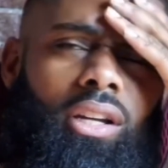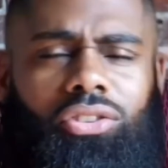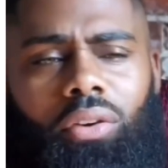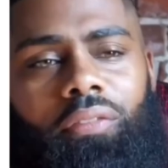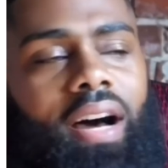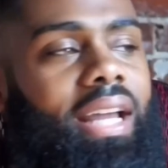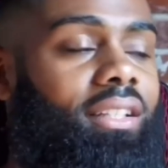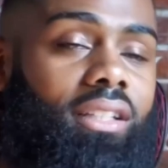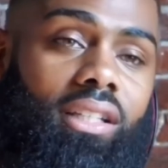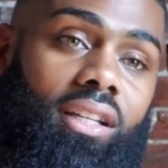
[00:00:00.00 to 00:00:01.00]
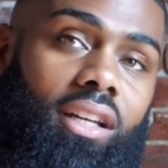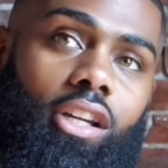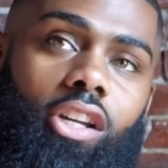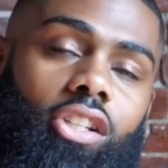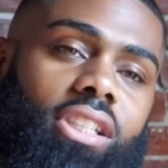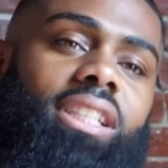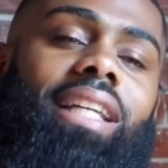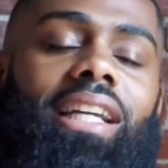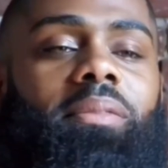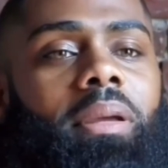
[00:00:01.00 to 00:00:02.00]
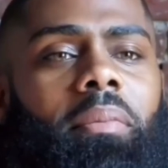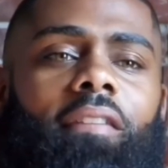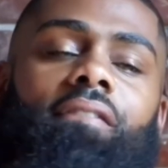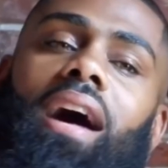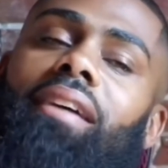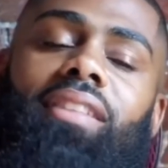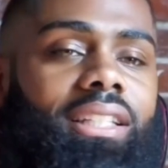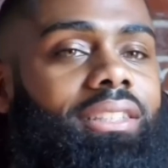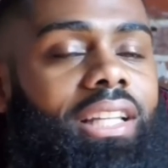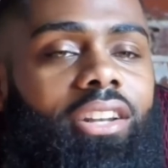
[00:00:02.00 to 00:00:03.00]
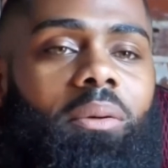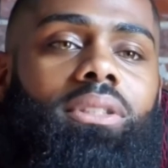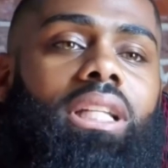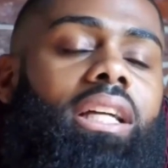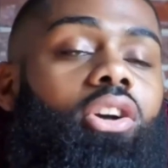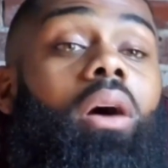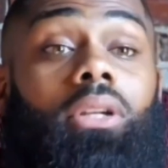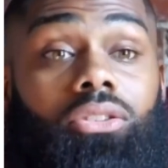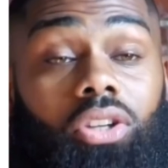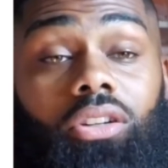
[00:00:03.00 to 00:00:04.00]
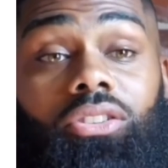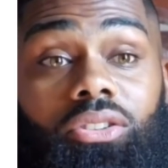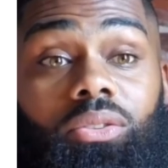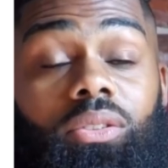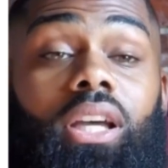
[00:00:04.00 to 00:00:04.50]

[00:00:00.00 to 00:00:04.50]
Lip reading: So finally, she texted me about 5 days later and was like, "Yo, I want to talk to you.